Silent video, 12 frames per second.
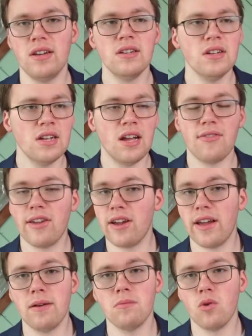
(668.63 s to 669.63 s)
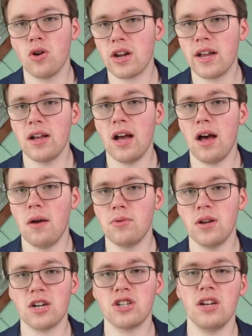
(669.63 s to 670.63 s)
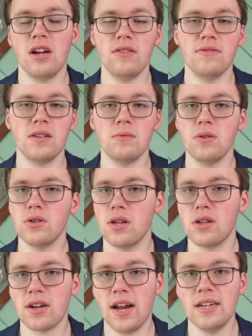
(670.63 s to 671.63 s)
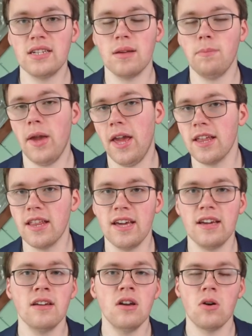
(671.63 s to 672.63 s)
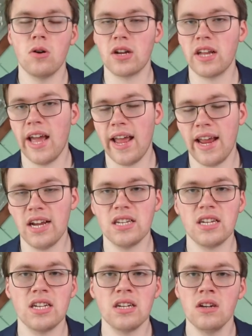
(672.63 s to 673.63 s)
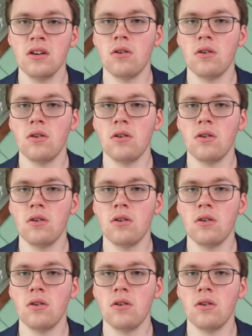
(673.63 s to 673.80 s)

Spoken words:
And if they could get more production out of some of those other guys, like Paling or Cates,